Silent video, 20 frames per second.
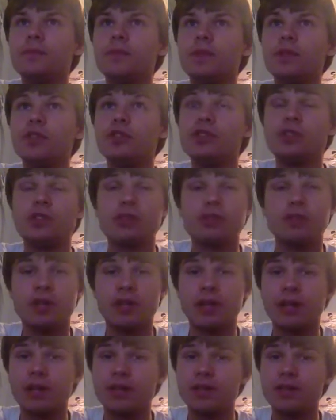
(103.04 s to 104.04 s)
there's still
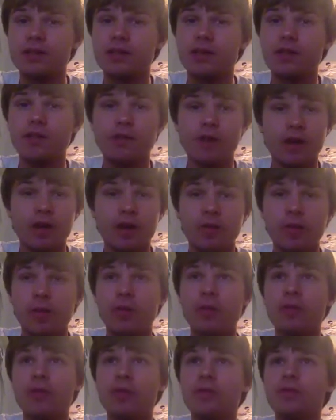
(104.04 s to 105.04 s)
tickets
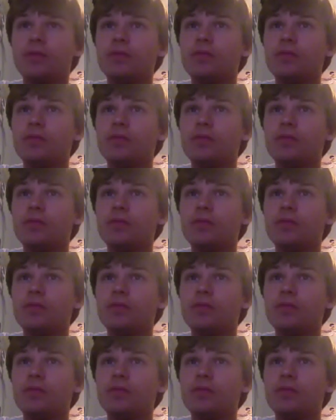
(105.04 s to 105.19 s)
available: